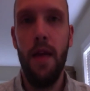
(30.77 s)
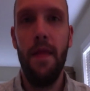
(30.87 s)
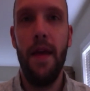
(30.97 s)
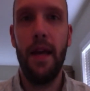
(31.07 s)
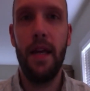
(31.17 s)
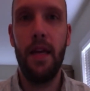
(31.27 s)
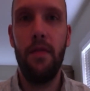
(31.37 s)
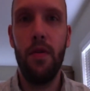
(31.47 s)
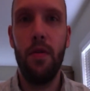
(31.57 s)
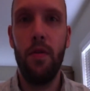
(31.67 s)
that can give
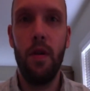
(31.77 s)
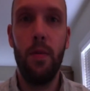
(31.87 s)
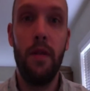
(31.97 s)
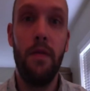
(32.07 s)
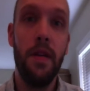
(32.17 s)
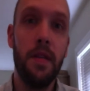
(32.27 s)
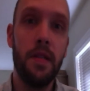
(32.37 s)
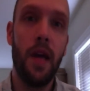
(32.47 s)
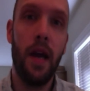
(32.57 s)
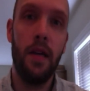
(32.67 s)
you a little bit of
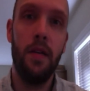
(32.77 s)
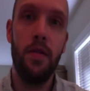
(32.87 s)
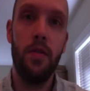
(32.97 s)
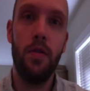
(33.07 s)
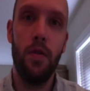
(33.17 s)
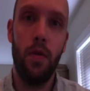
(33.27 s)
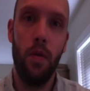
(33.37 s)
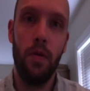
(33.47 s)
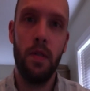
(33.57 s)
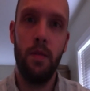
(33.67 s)
insight
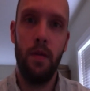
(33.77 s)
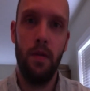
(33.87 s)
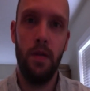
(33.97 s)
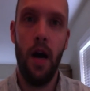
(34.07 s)
into some of those